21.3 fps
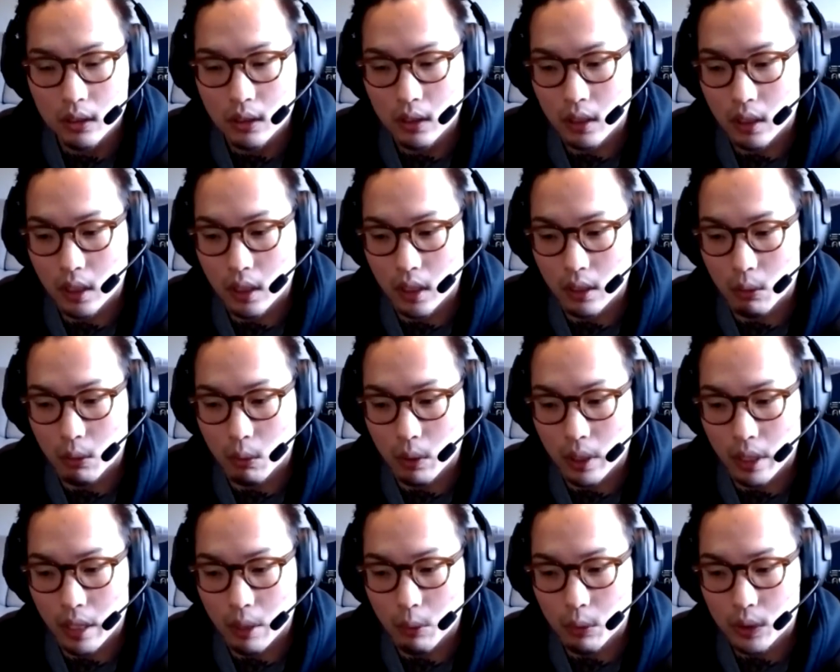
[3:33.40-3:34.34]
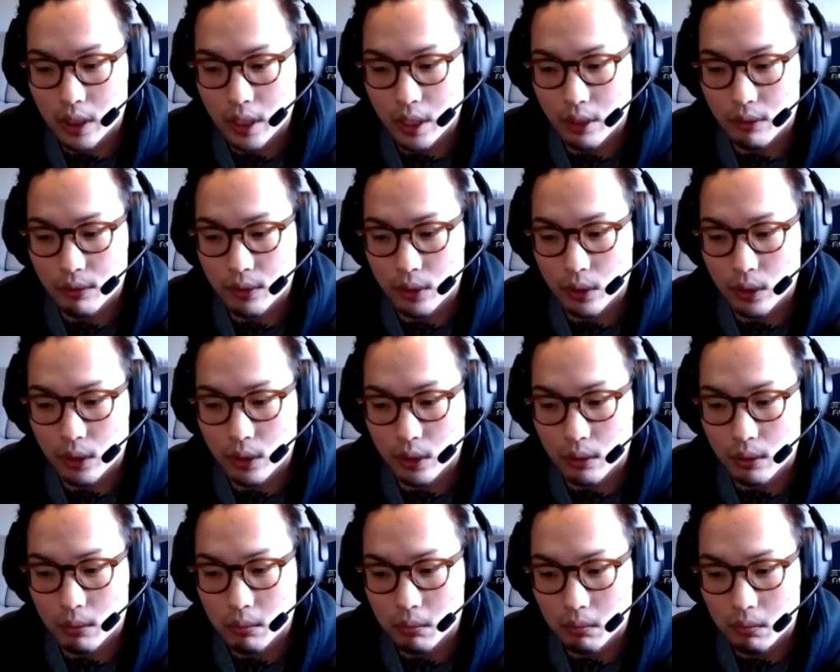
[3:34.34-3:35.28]
uh, where I was there
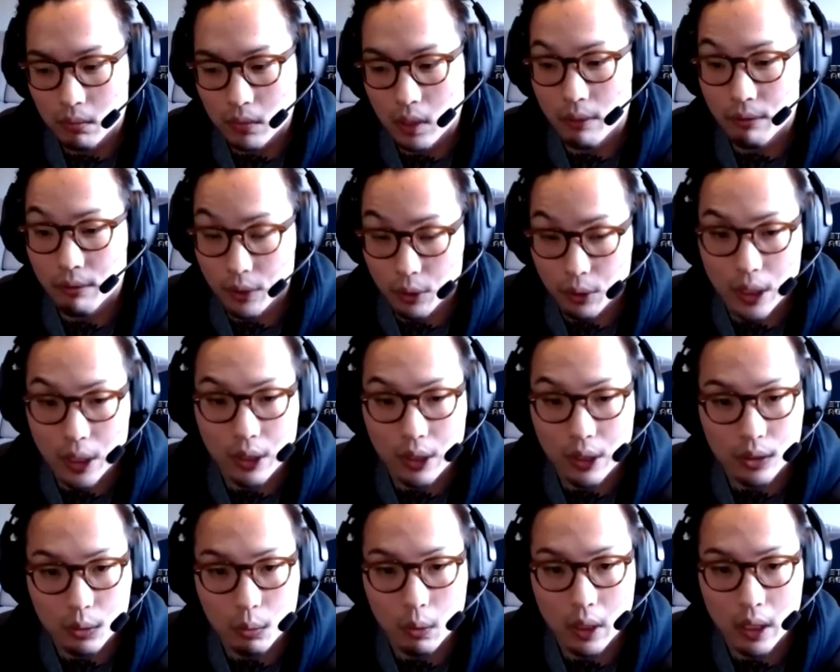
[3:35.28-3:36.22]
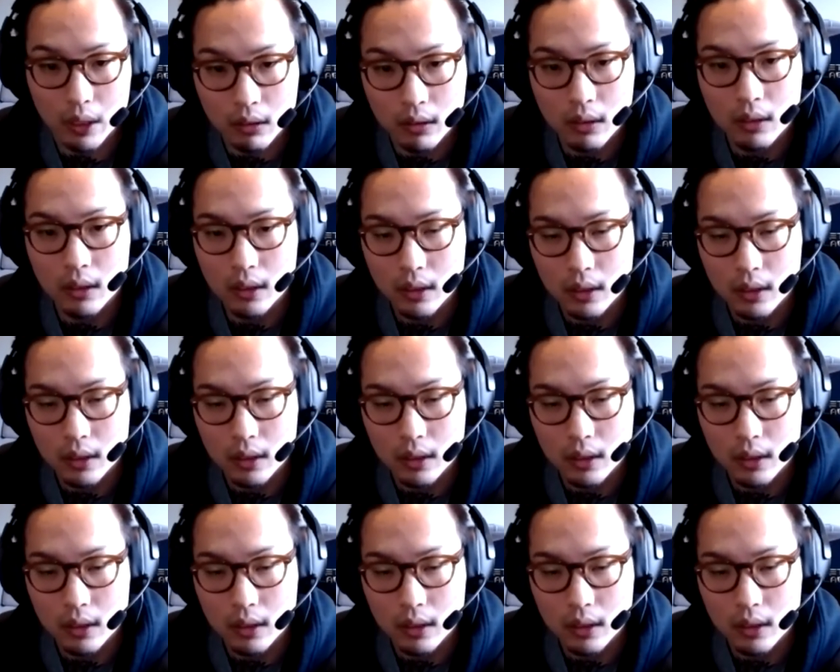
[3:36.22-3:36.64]
for a few years as well,